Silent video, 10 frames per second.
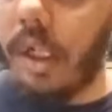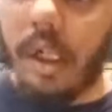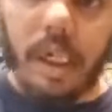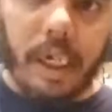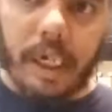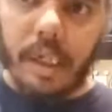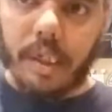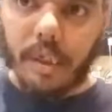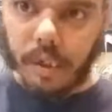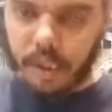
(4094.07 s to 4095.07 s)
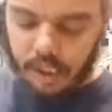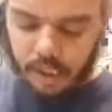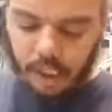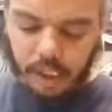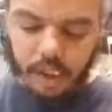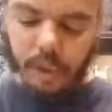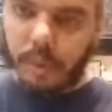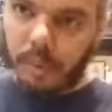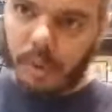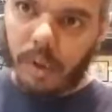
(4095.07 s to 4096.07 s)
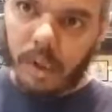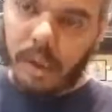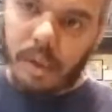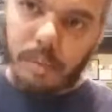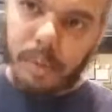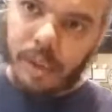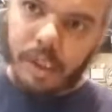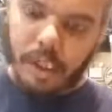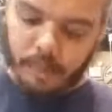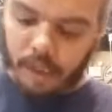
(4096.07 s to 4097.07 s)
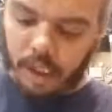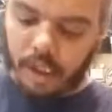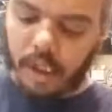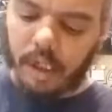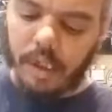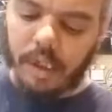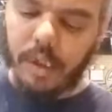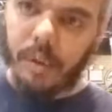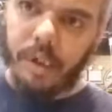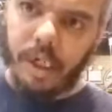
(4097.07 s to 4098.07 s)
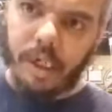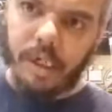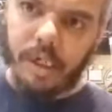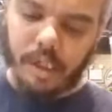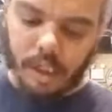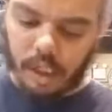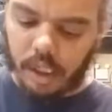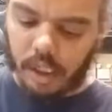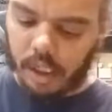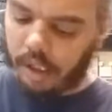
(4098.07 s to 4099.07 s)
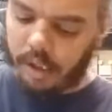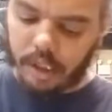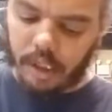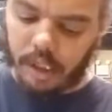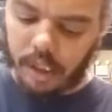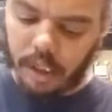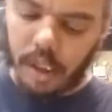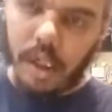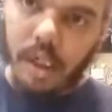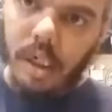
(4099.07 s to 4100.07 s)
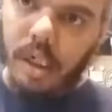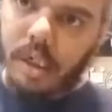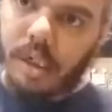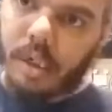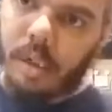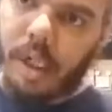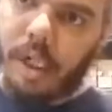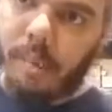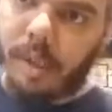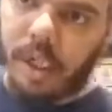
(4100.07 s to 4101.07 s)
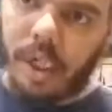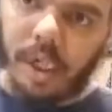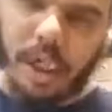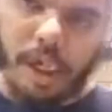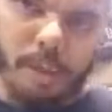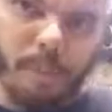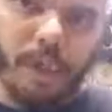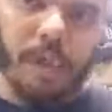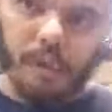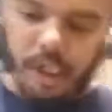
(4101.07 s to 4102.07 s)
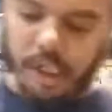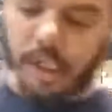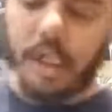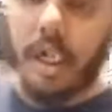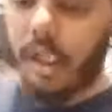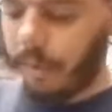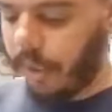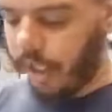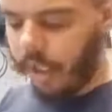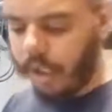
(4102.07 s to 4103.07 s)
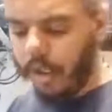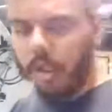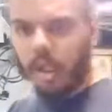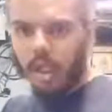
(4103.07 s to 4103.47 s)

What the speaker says: Yeah, dirt inside of those will most definitely cause creaks, guaranteed. So getting them clean and getting them re-greased is kind of the way to go.